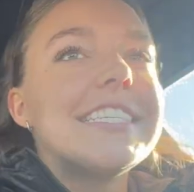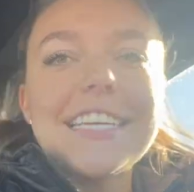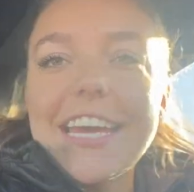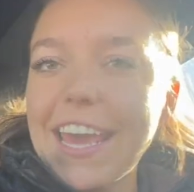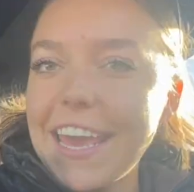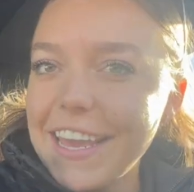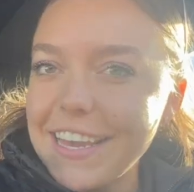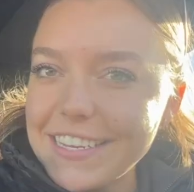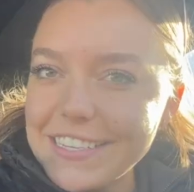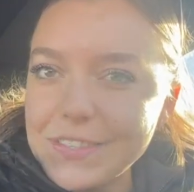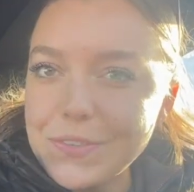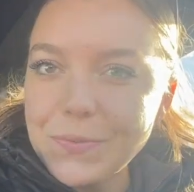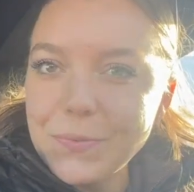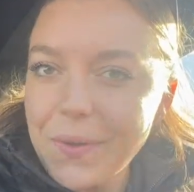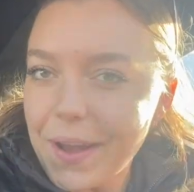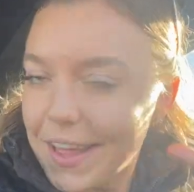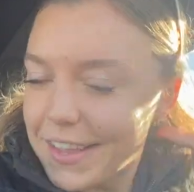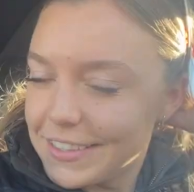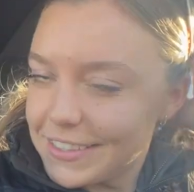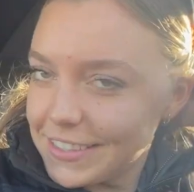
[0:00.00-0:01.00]
Is
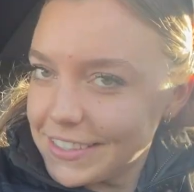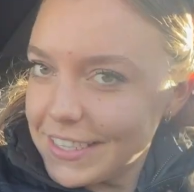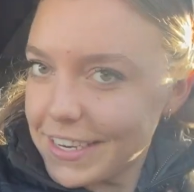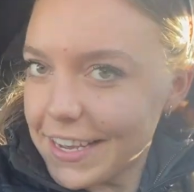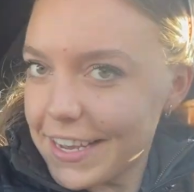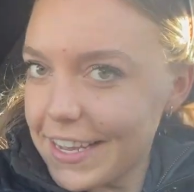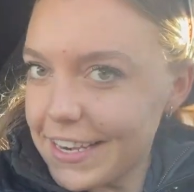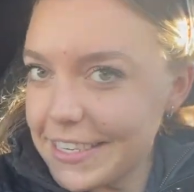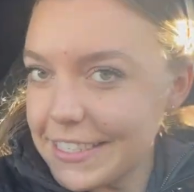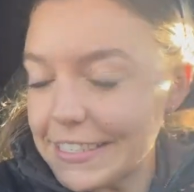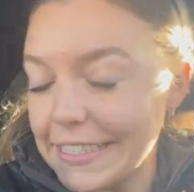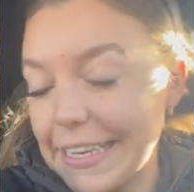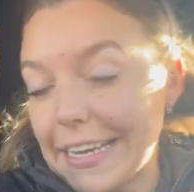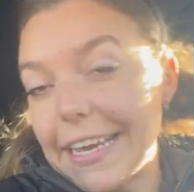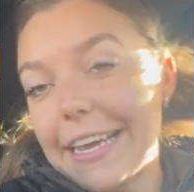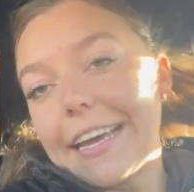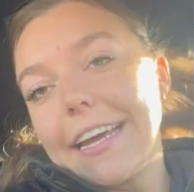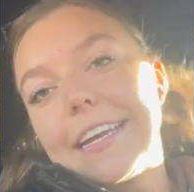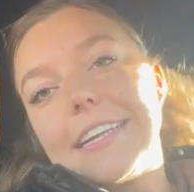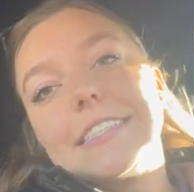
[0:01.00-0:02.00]
Wednesday. It is
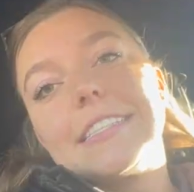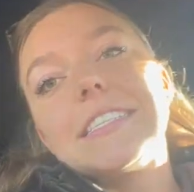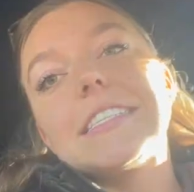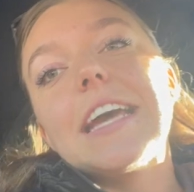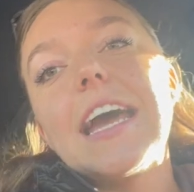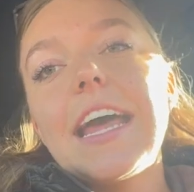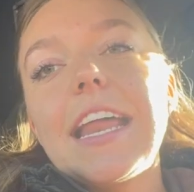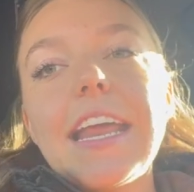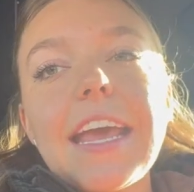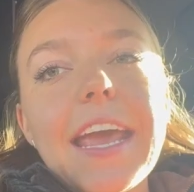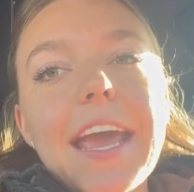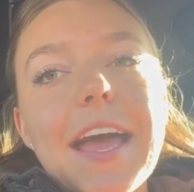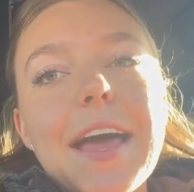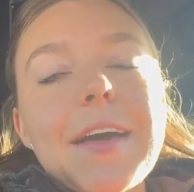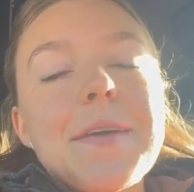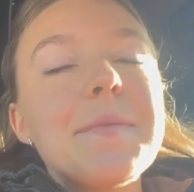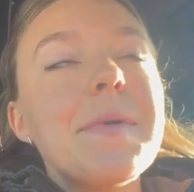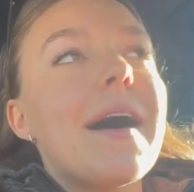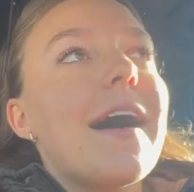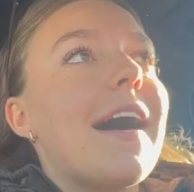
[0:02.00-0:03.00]
like 10 a.m.